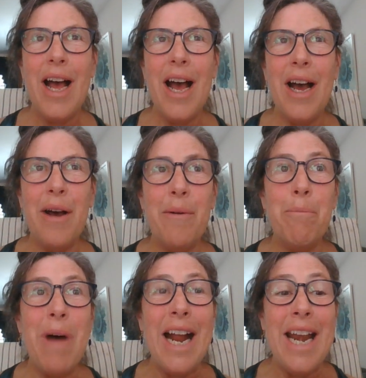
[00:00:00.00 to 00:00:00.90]

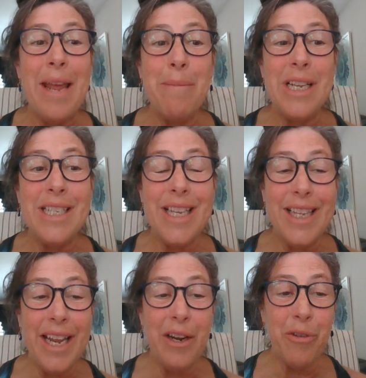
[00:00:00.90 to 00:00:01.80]
My name is
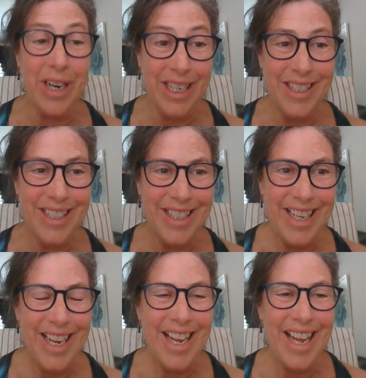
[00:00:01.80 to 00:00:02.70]
Elaine Griggs,
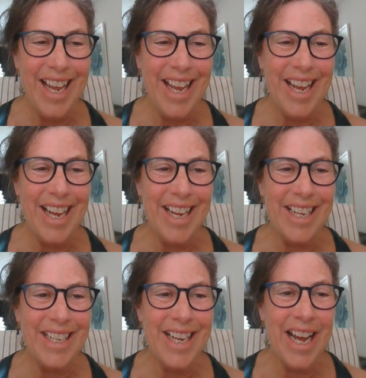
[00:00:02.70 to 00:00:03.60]

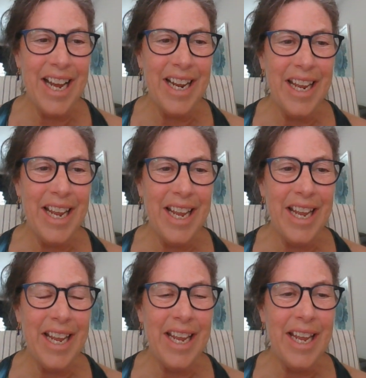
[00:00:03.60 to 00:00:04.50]
and I
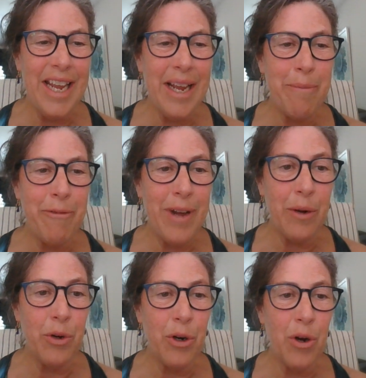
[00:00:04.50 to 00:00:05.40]
am
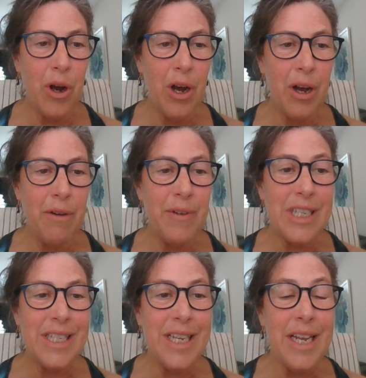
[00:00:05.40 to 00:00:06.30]
founder of
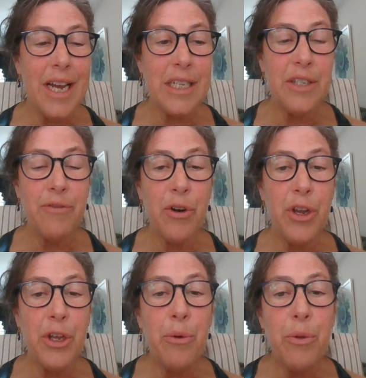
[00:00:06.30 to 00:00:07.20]
CS for
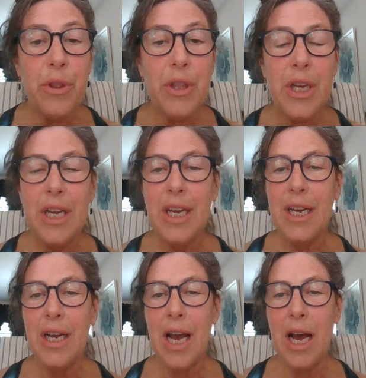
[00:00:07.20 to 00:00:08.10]
Youth,
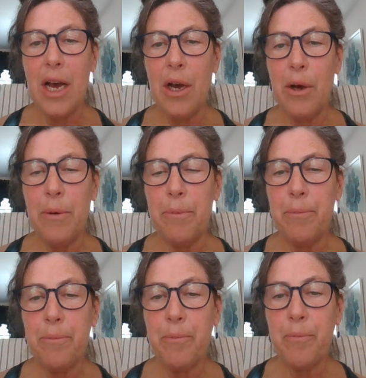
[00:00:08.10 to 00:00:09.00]

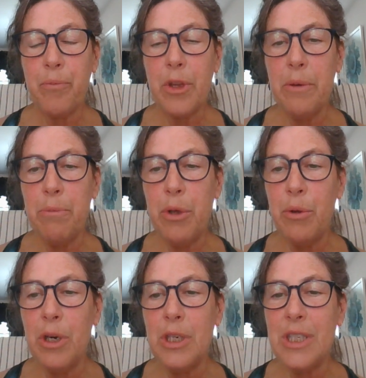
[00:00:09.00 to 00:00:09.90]

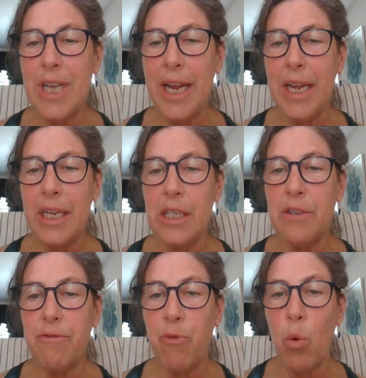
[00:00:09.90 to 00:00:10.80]
Computer
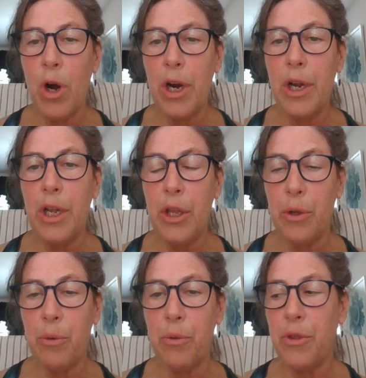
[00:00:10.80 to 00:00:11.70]
Science for
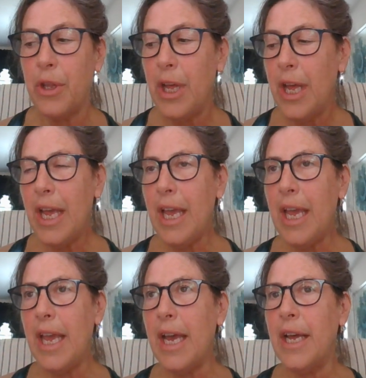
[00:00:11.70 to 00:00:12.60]
Youth.
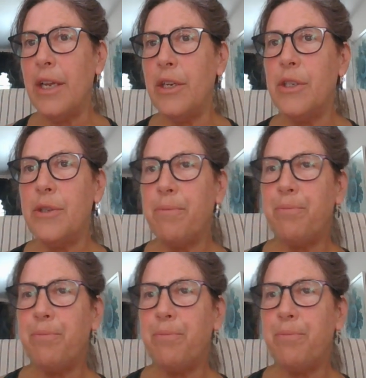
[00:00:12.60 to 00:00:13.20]
And